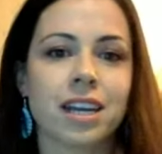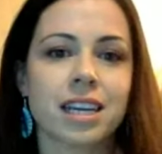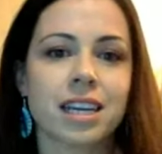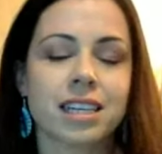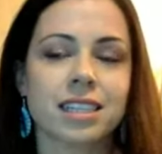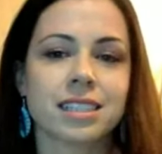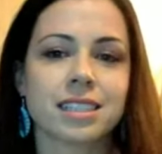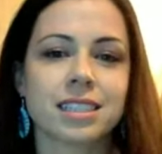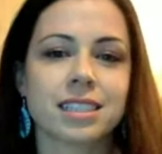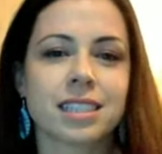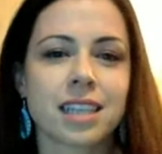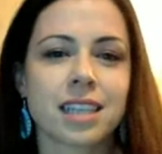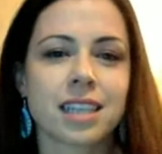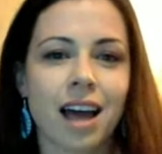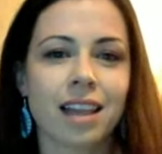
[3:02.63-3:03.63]
it is
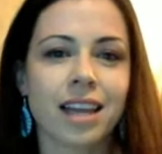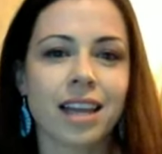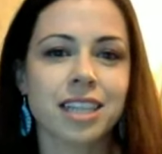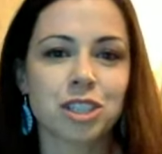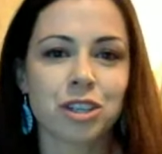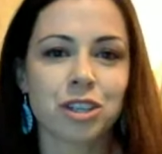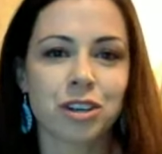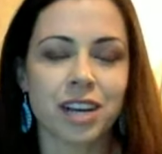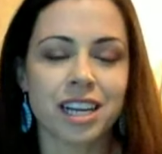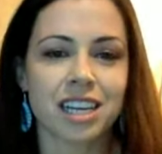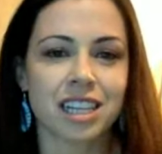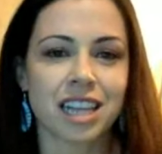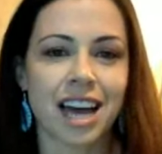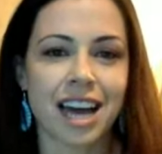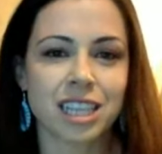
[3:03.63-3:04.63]
I like to create a
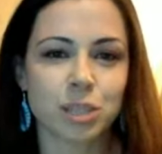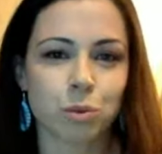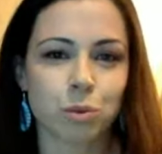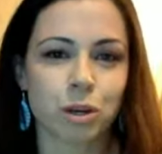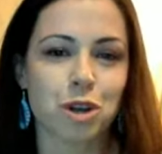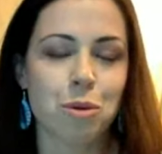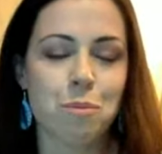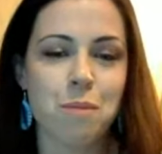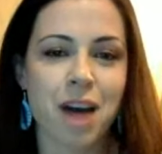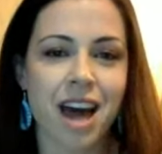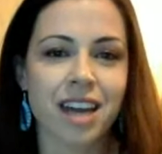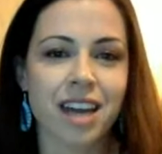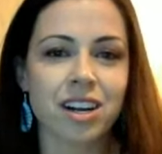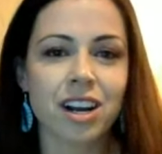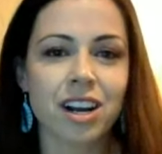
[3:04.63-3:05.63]
class where no
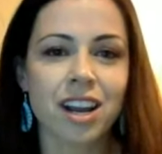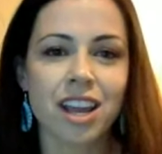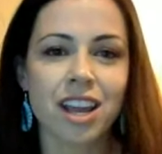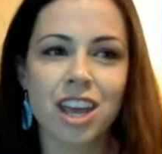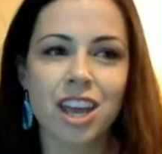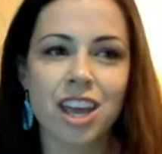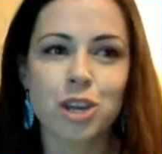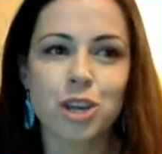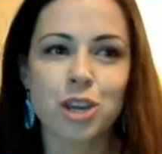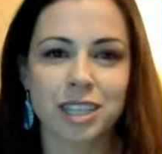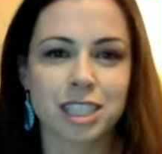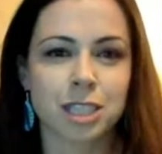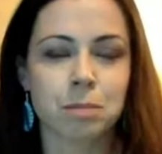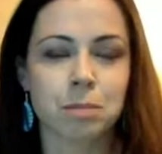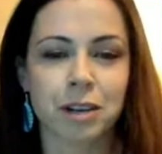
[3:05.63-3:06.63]
matter your
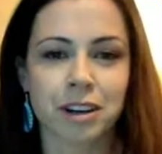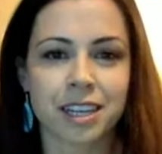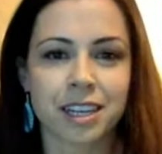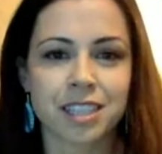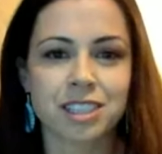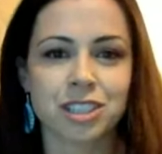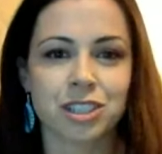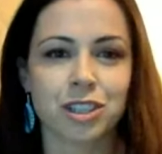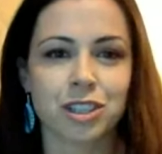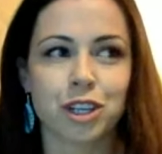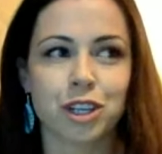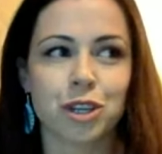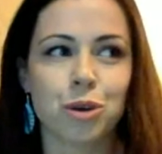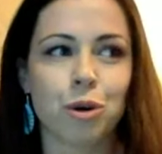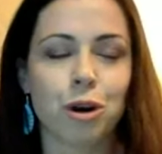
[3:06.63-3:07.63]
experience or
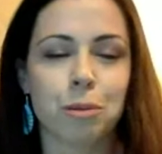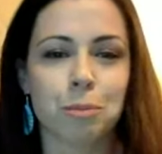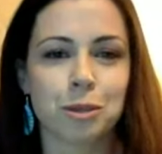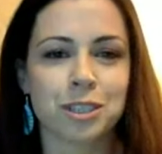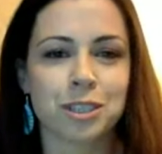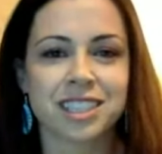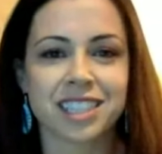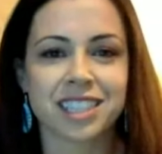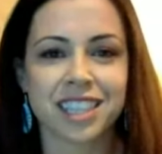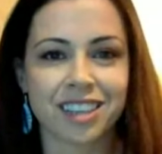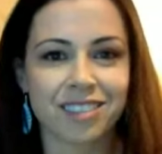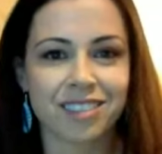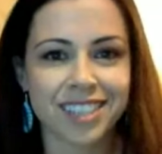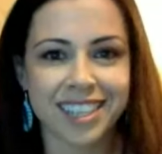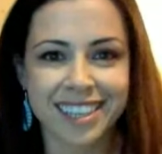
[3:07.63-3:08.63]
your
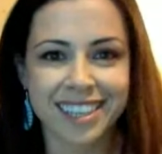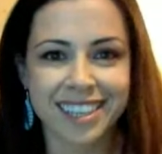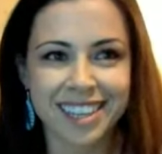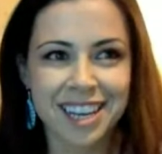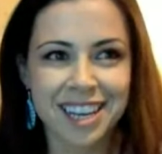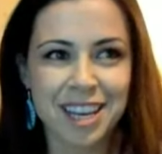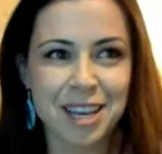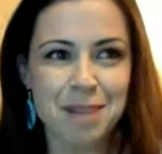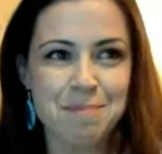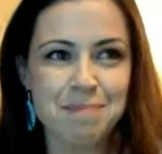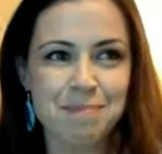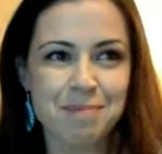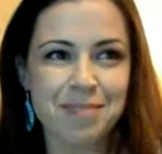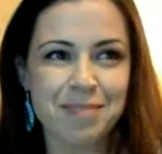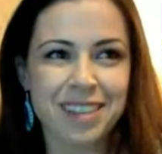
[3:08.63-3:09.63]
perceived
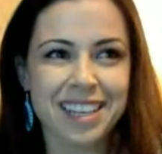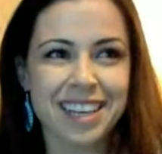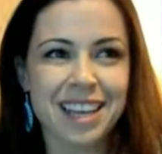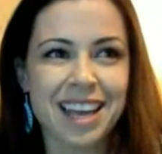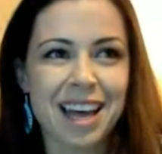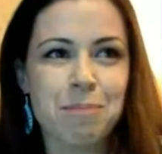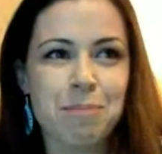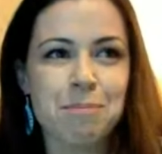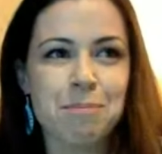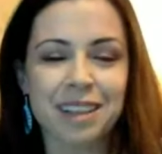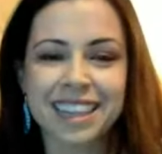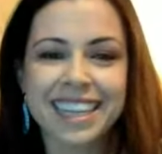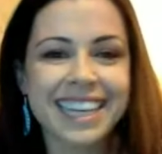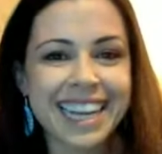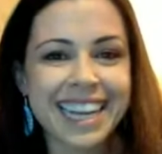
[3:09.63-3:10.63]

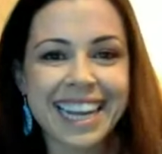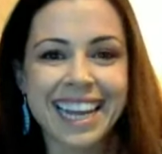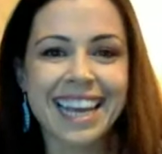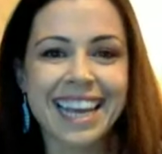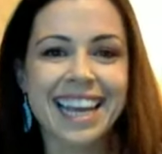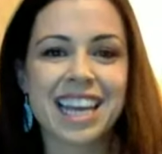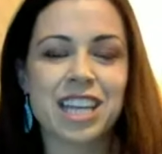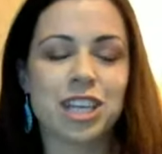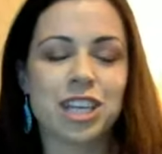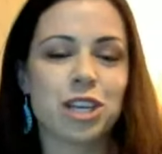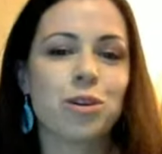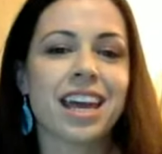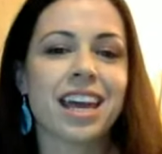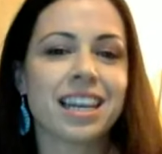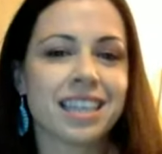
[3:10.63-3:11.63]
ability,
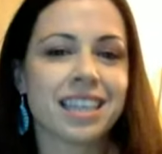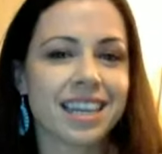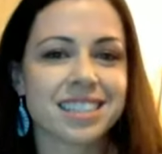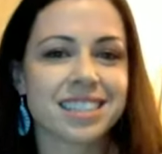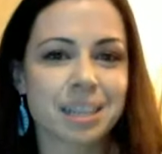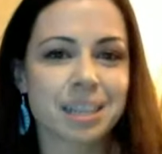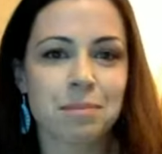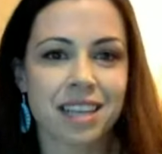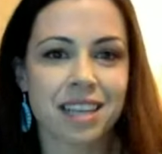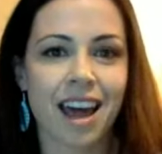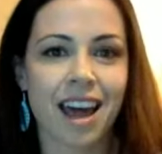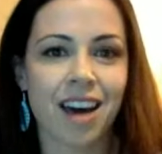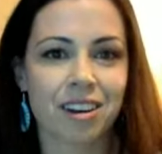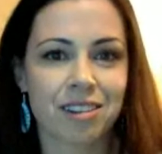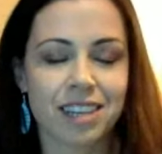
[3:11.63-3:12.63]
you can get something
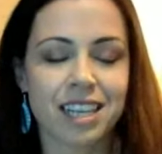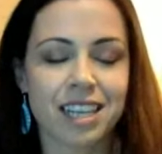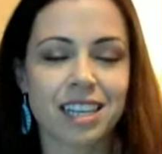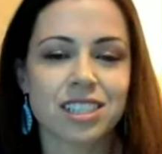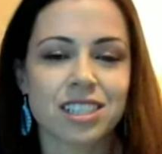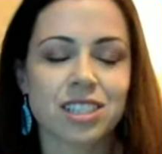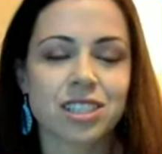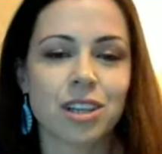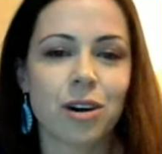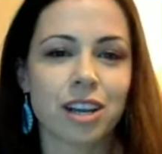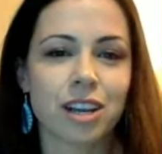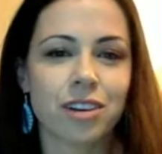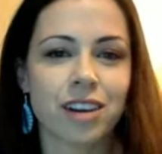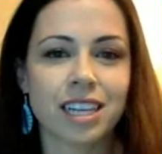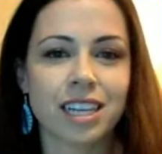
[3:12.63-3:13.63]
out of it. So
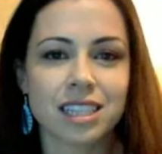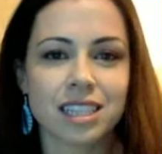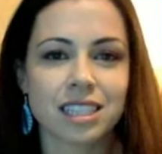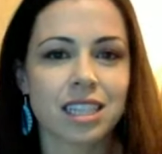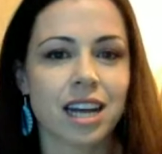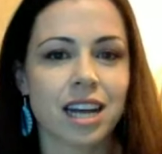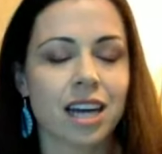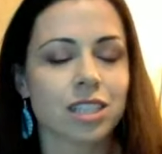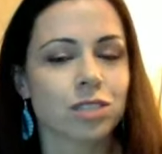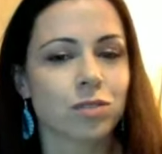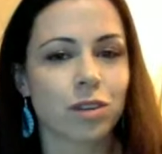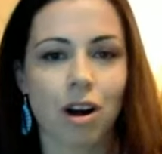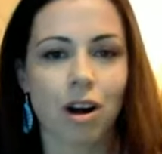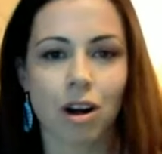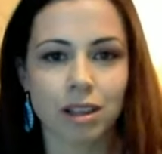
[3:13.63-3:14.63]
I created this class
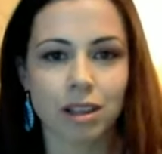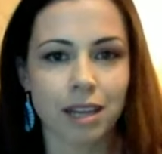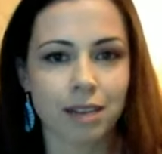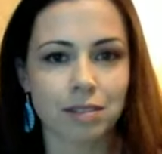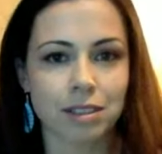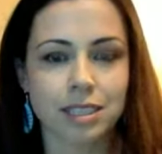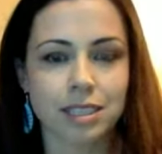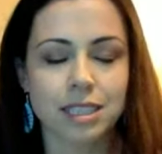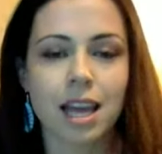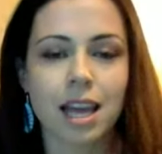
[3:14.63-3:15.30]
for all levels,